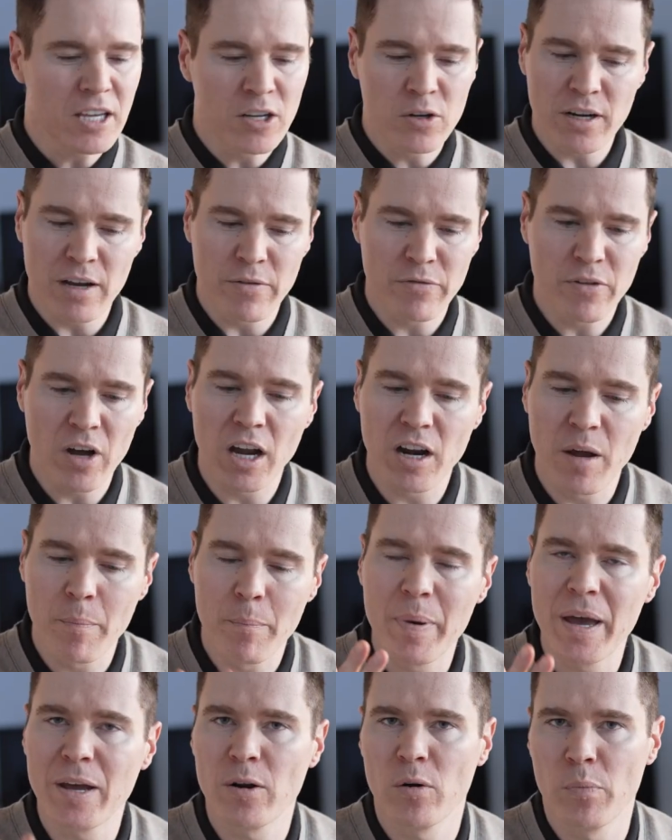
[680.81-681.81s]
could have got a
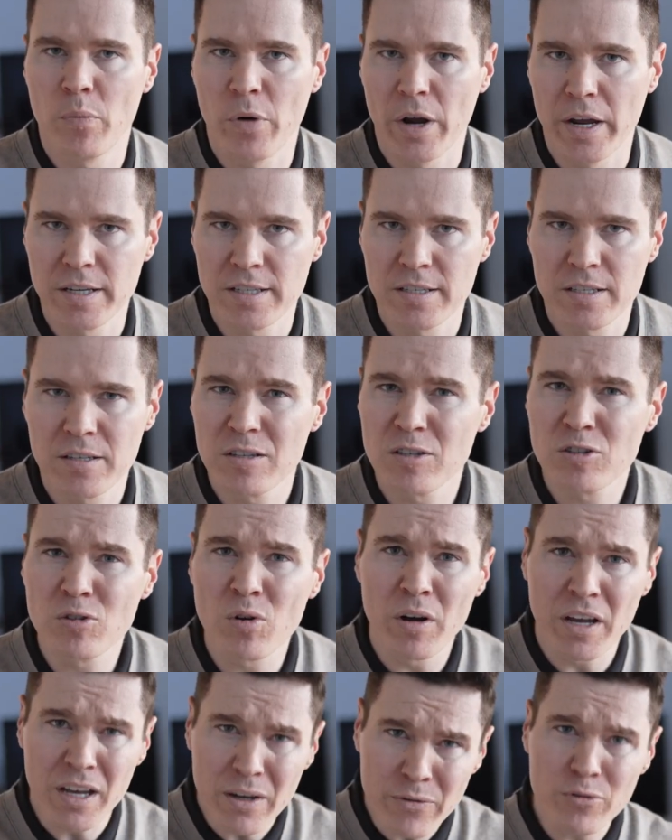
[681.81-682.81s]
better price.
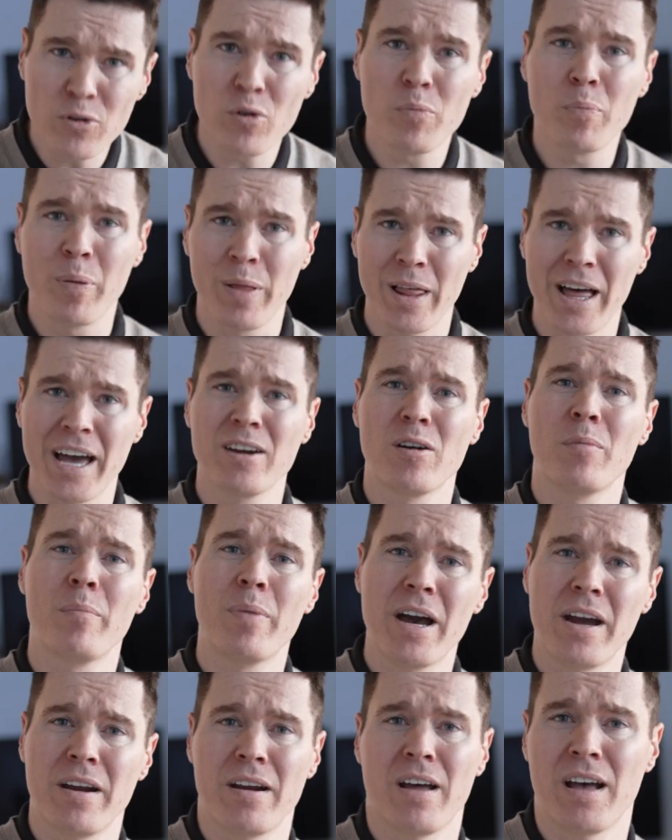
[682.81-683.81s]
So if you're planning on buying a